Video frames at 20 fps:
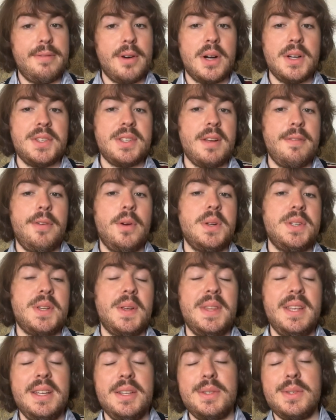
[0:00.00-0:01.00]
First, I focused
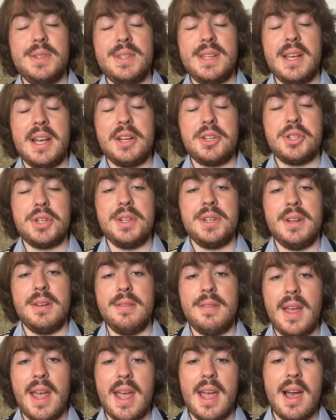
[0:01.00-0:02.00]
on the intersection
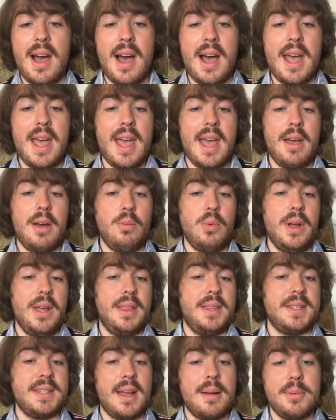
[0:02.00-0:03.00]
of AI
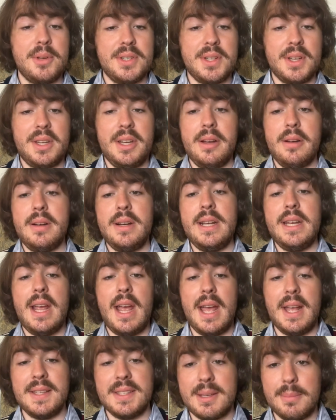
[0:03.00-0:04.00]
with cybersecurity
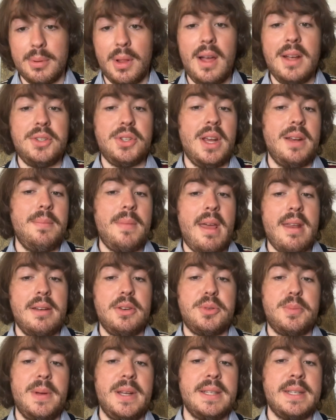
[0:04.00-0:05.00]
and supply chain
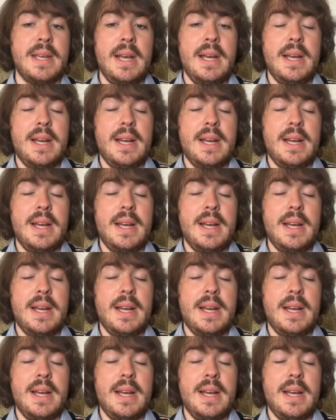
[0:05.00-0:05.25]
management.